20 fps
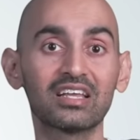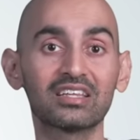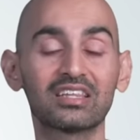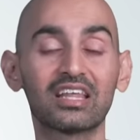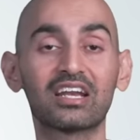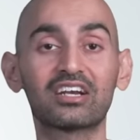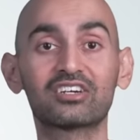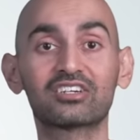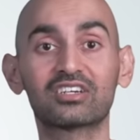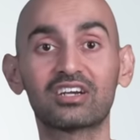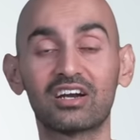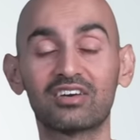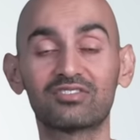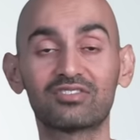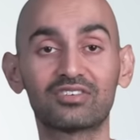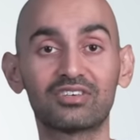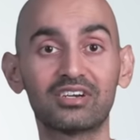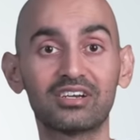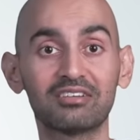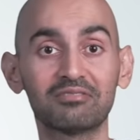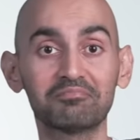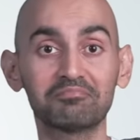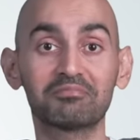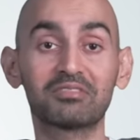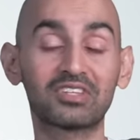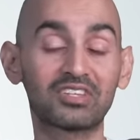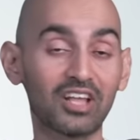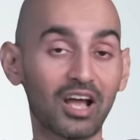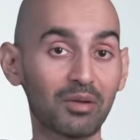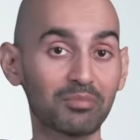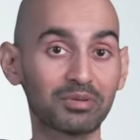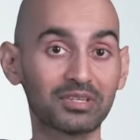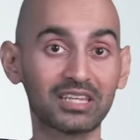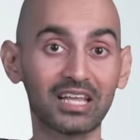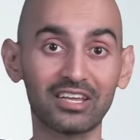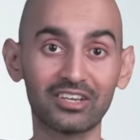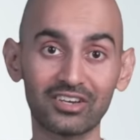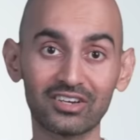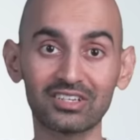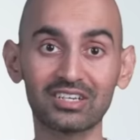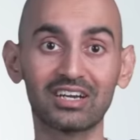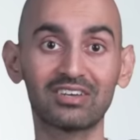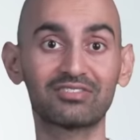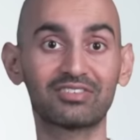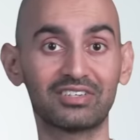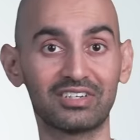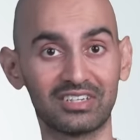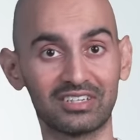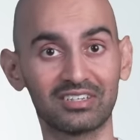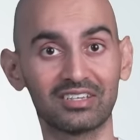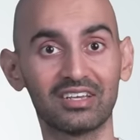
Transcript: that are covering the topic that you're covering